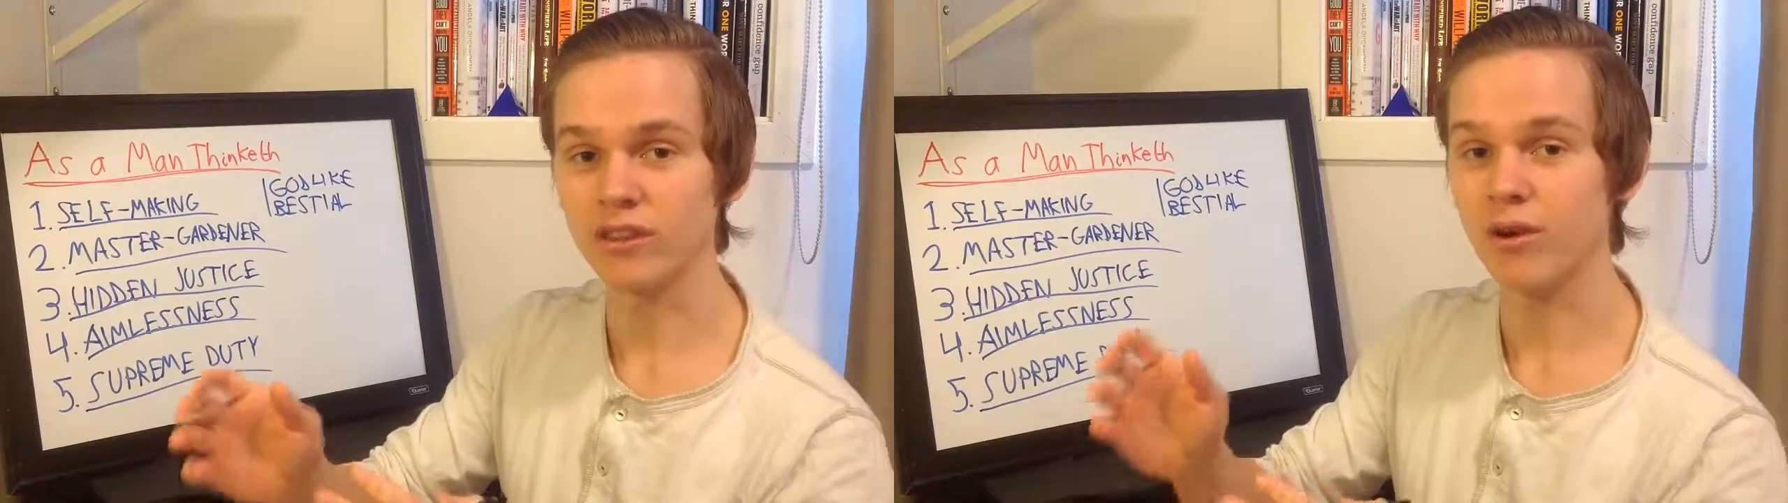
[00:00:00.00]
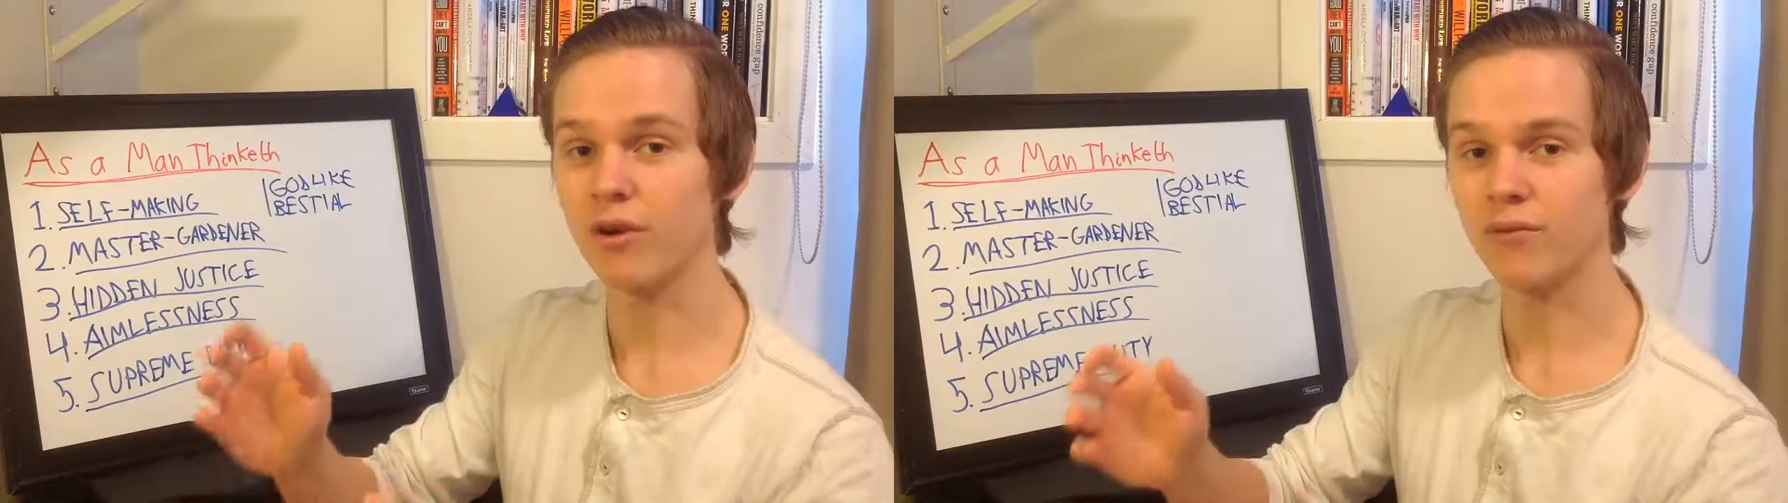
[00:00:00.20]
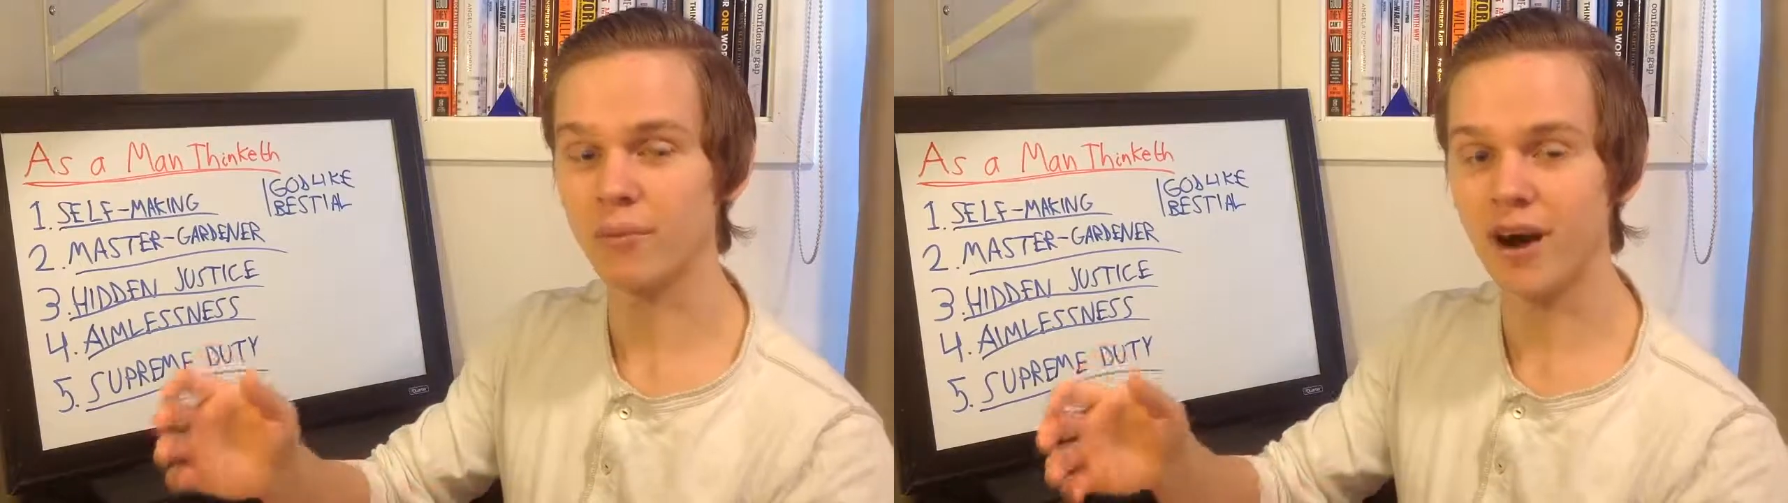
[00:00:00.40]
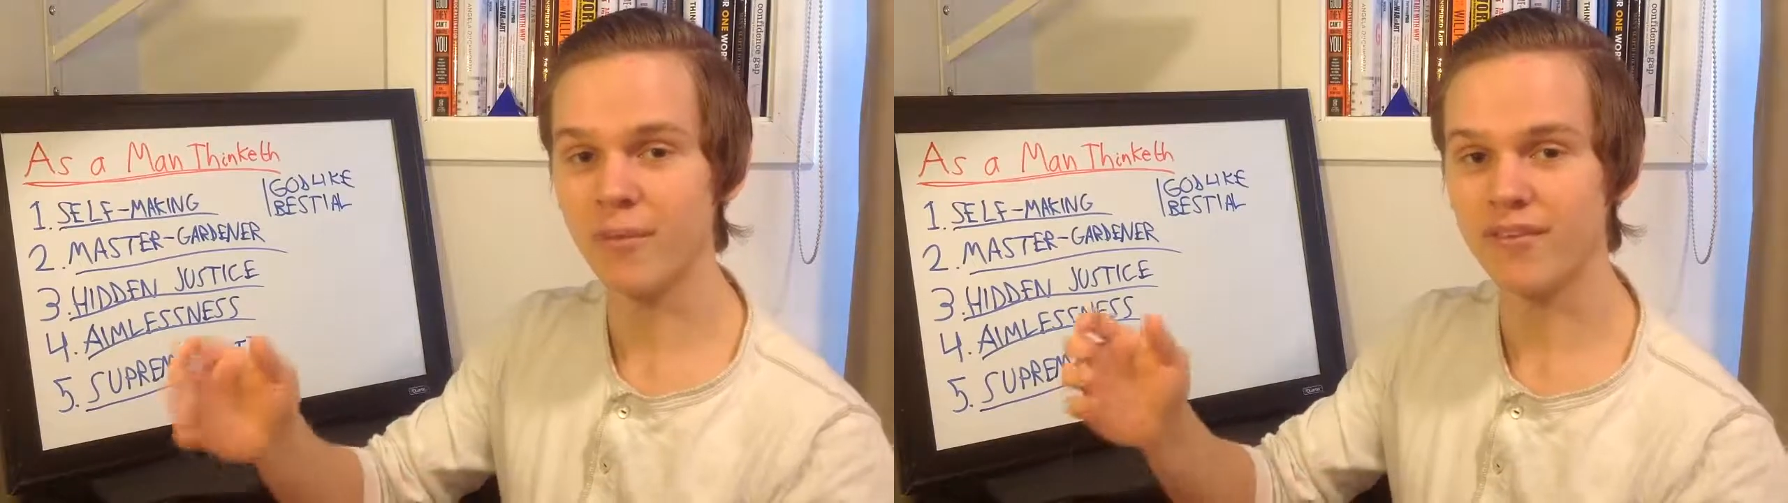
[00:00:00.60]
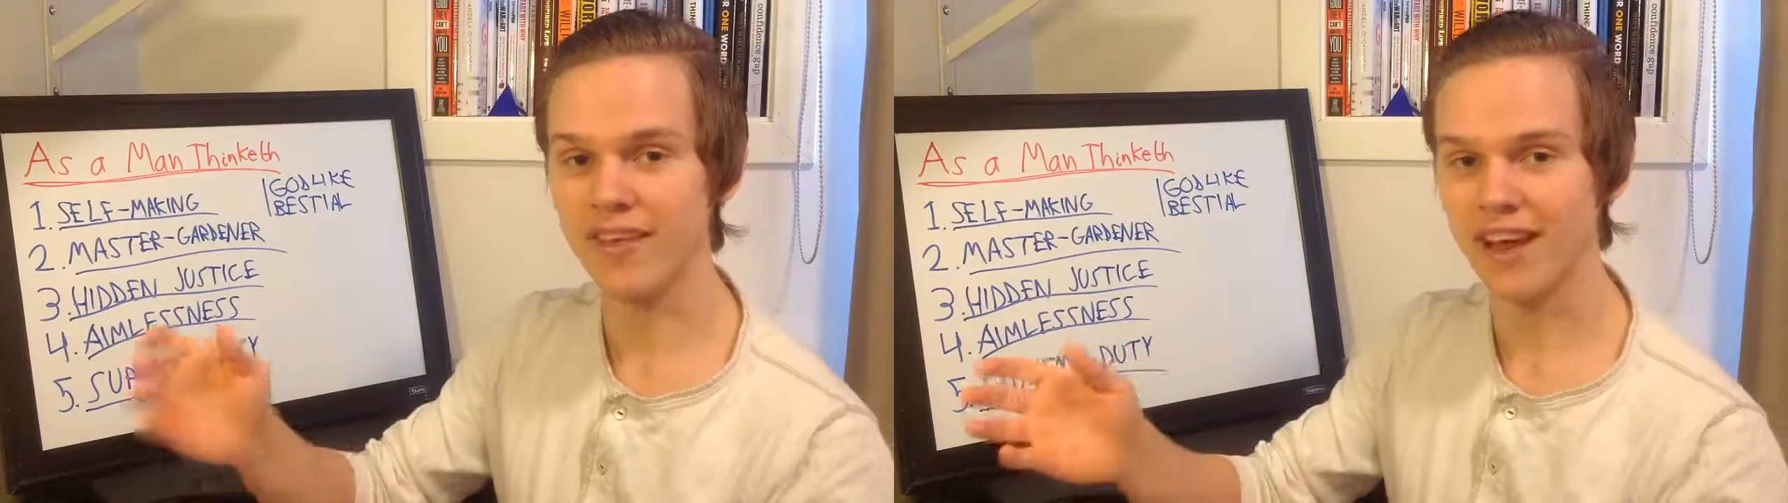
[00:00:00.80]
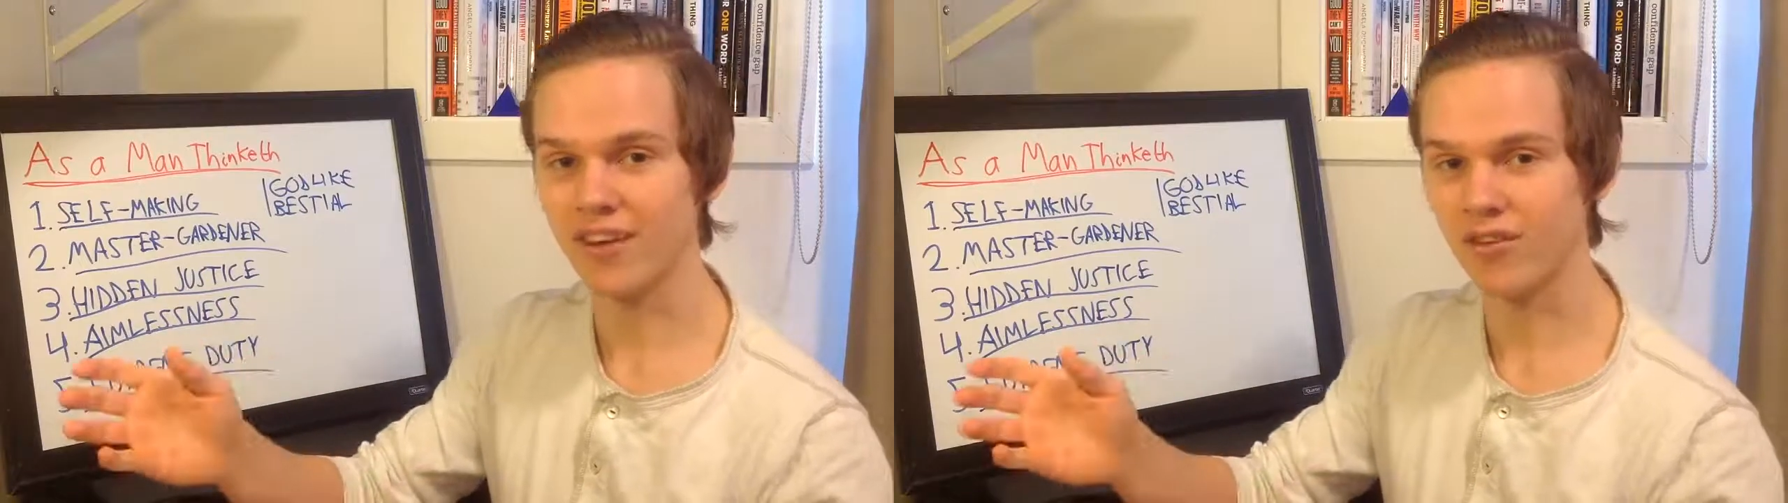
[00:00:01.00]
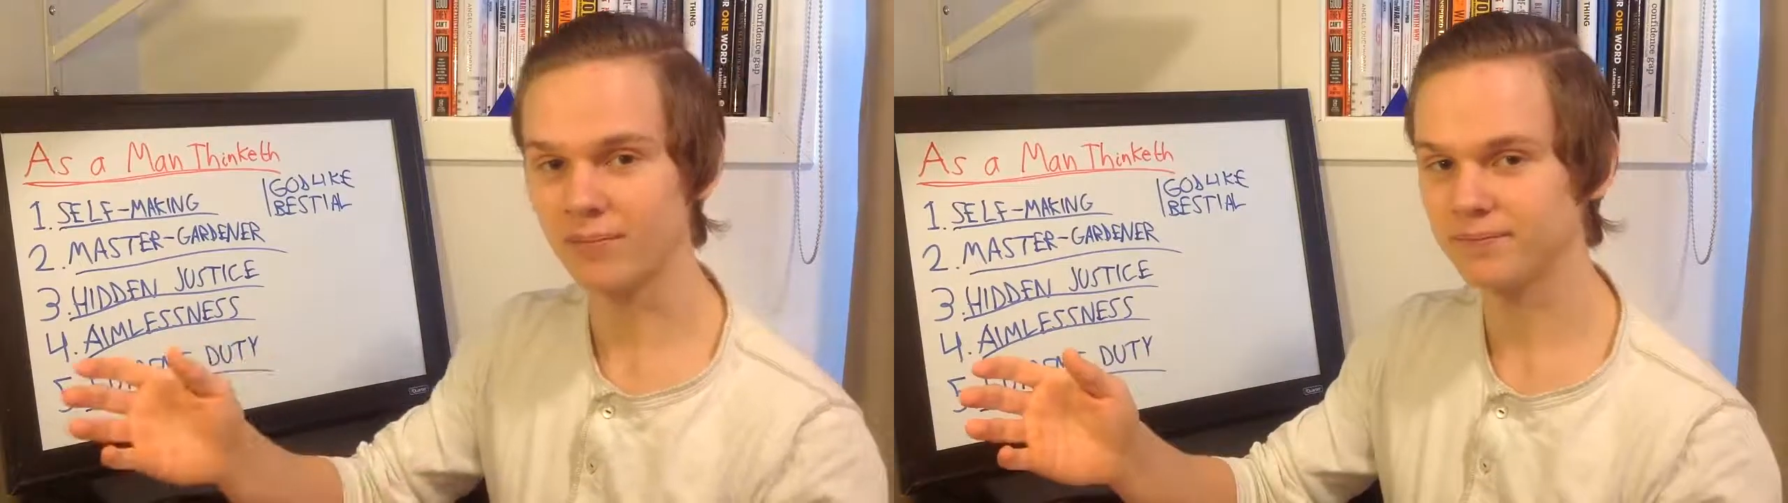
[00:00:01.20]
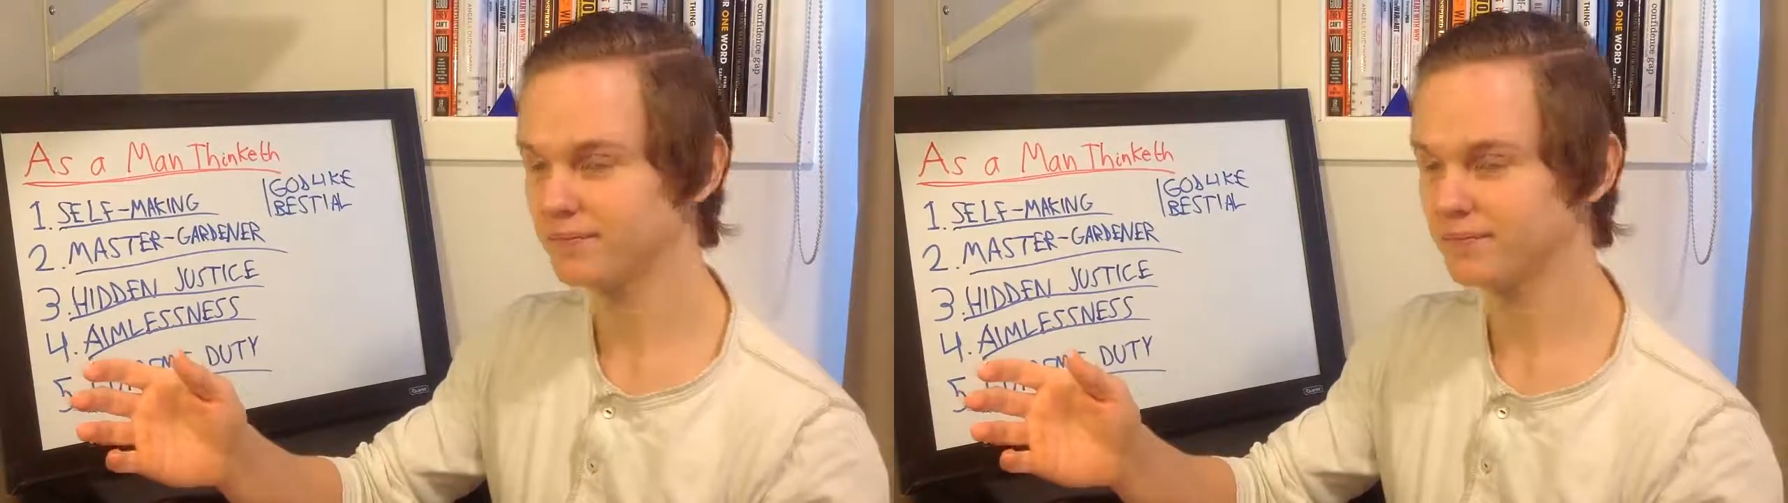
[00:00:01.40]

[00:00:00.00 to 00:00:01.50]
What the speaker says: learn from our mistakes.